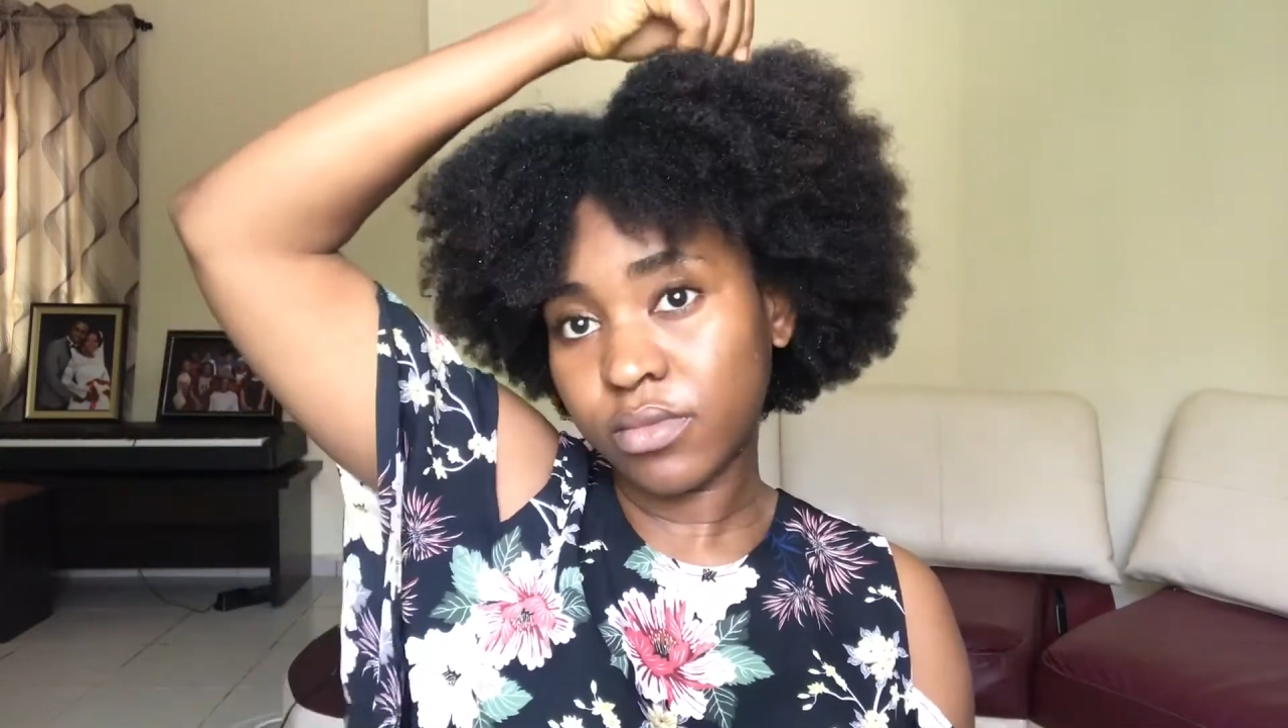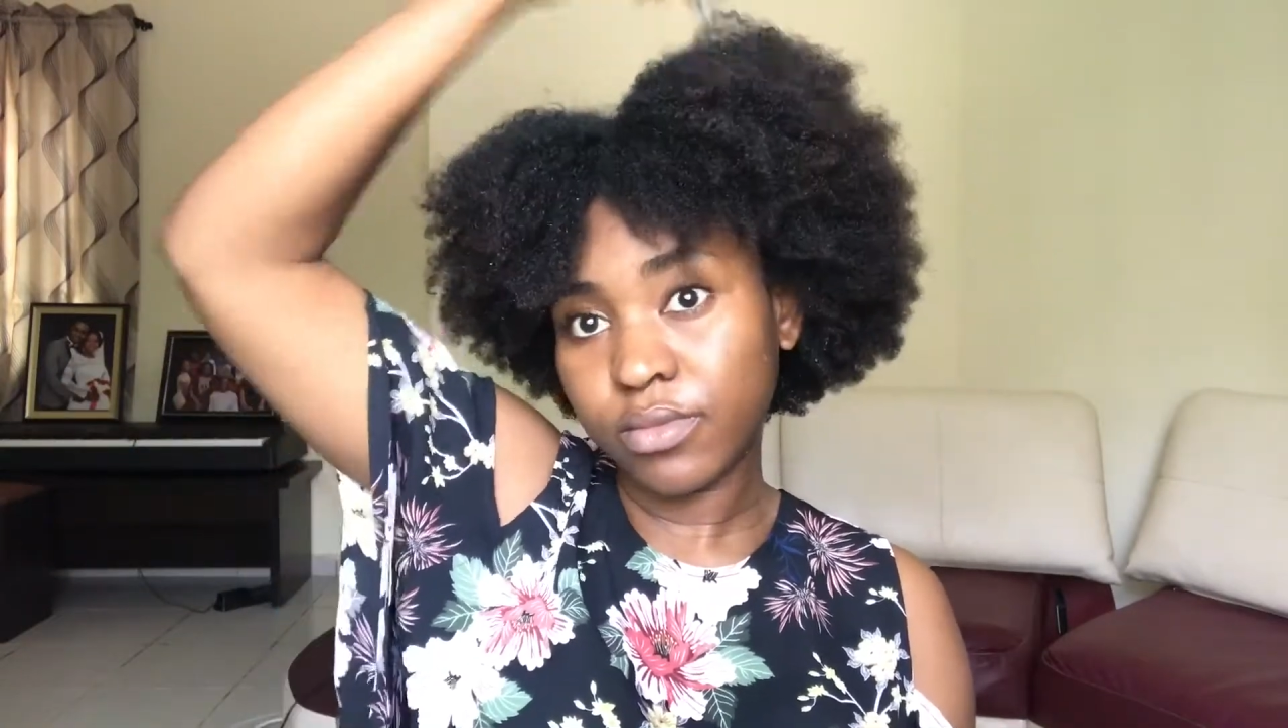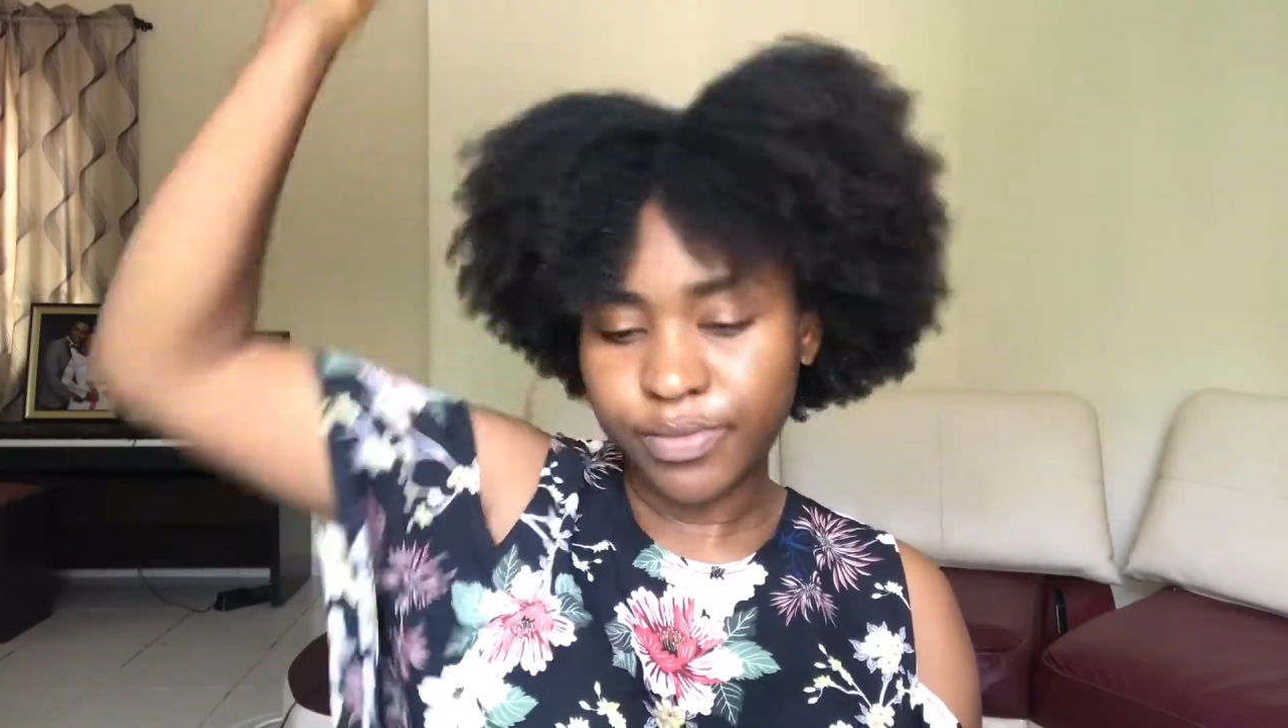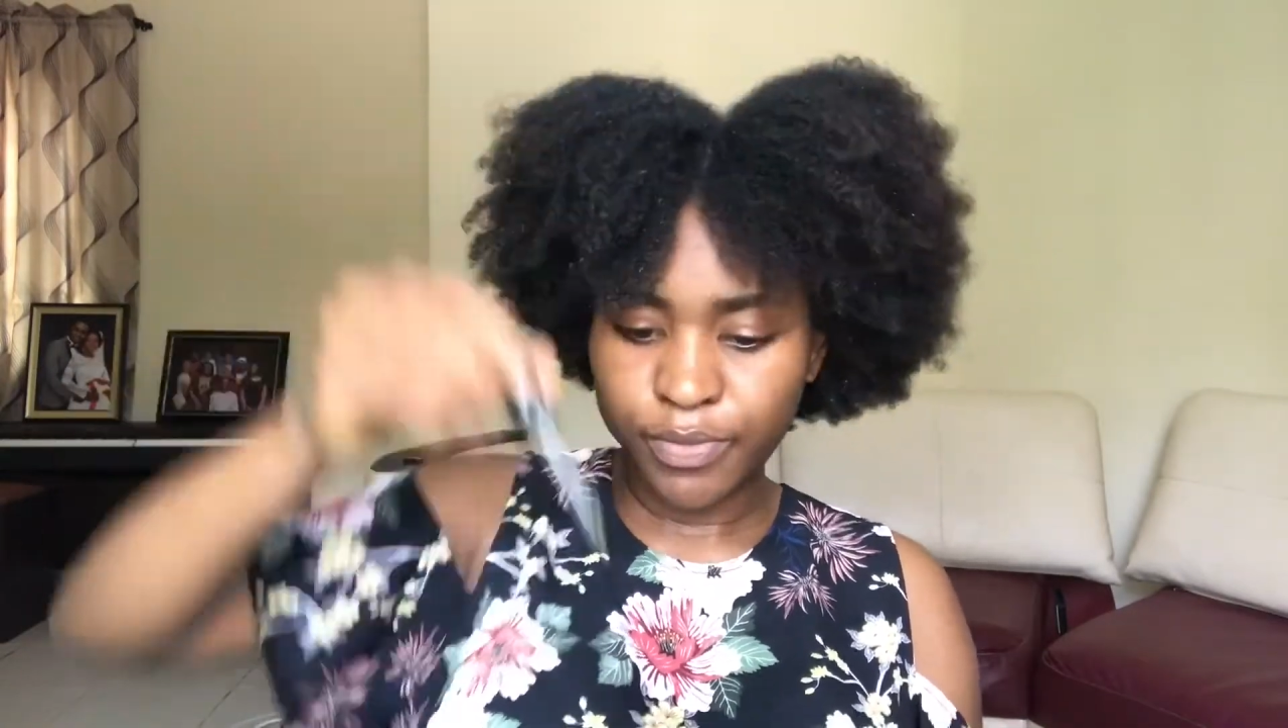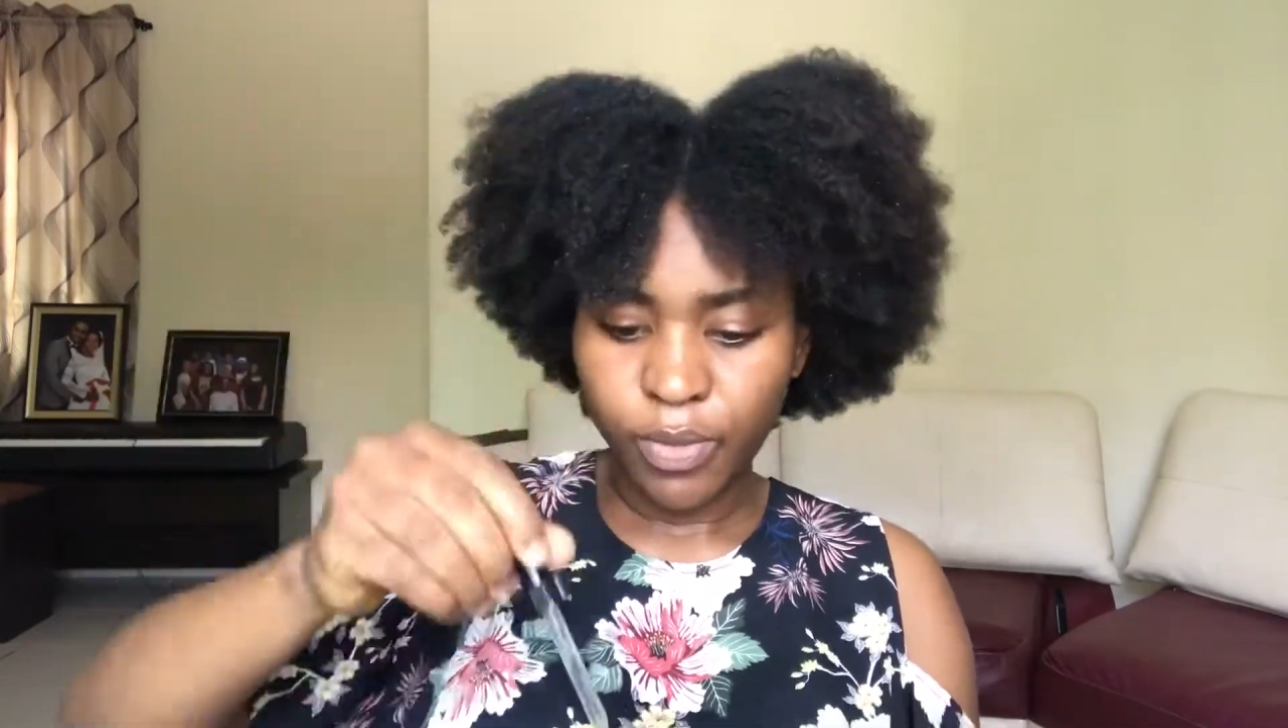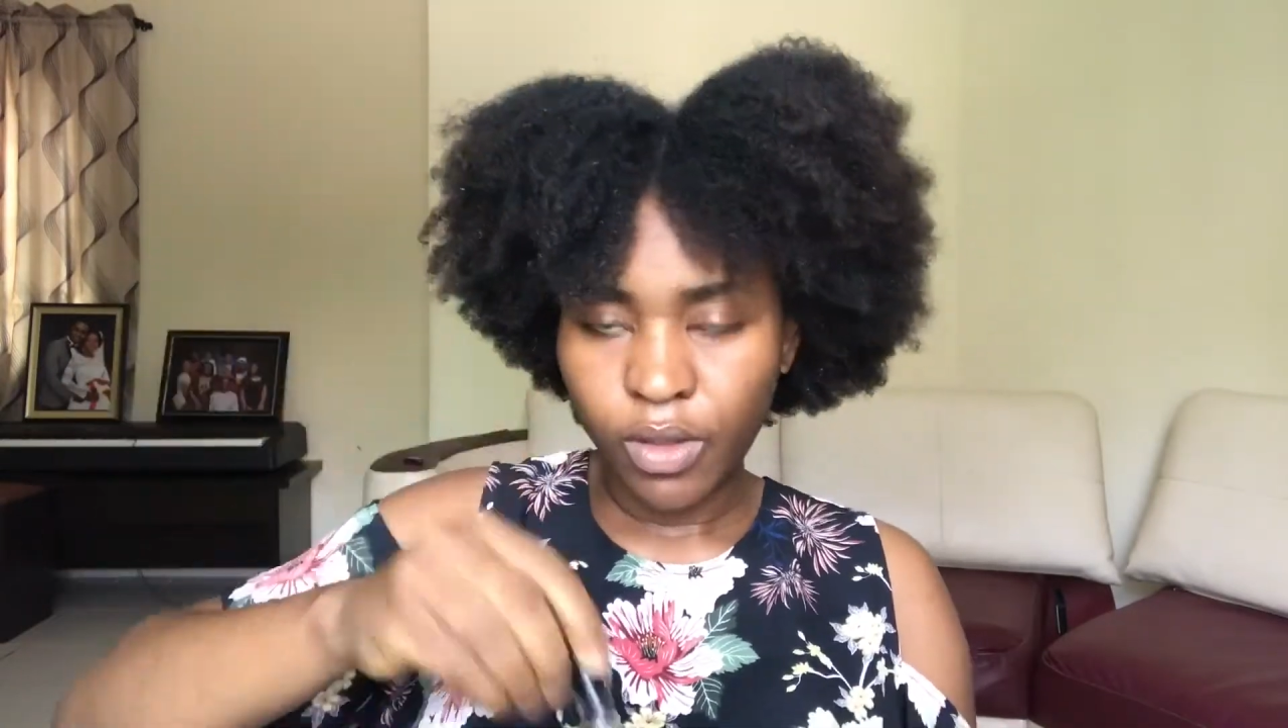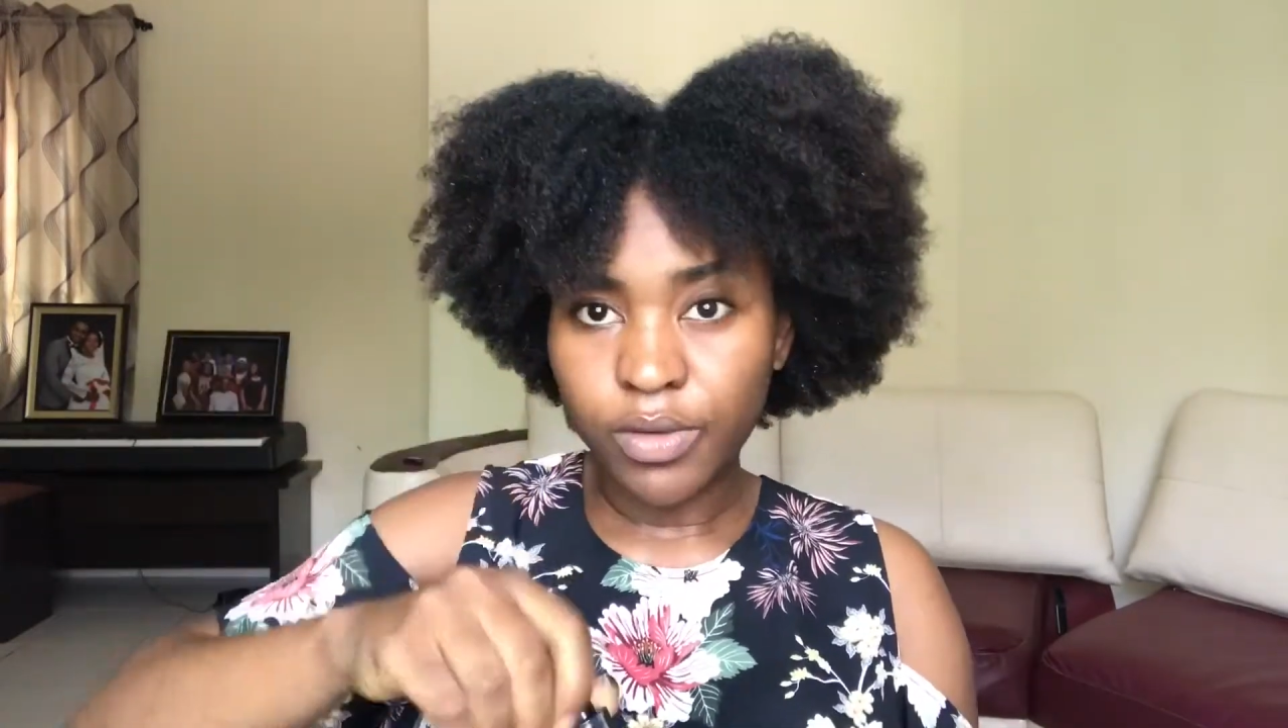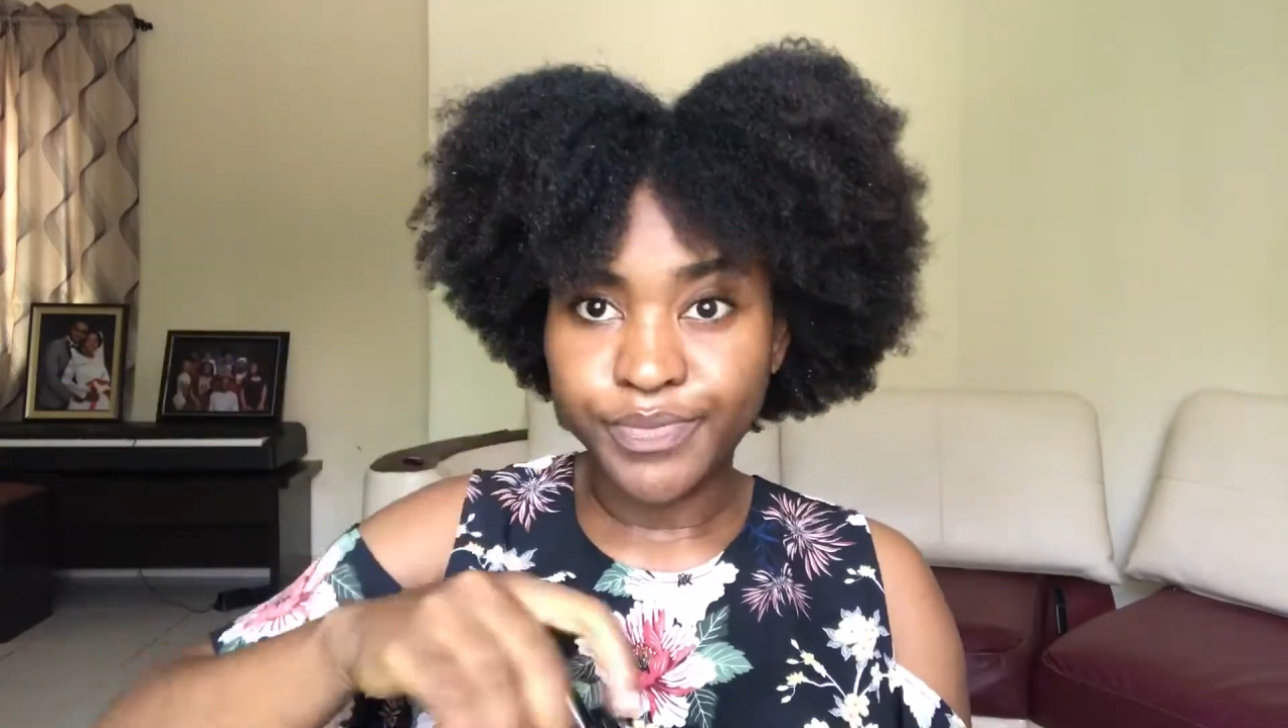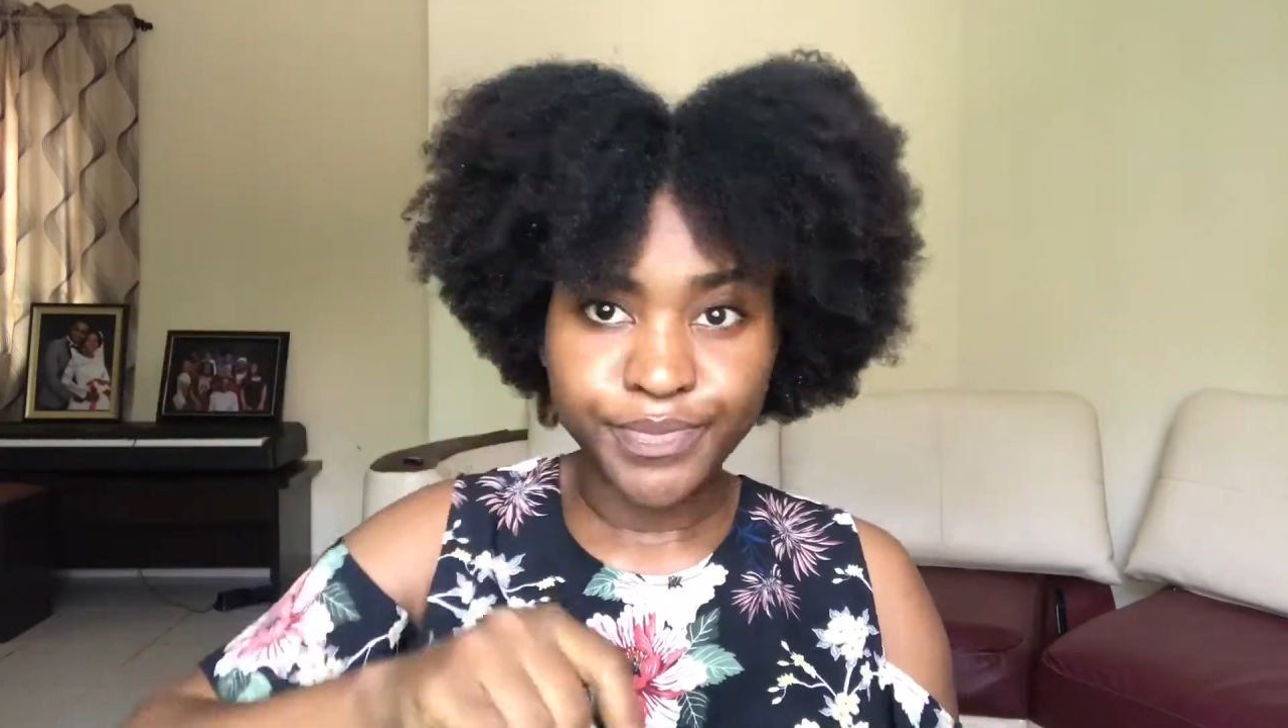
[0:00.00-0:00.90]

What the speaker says: use a dropper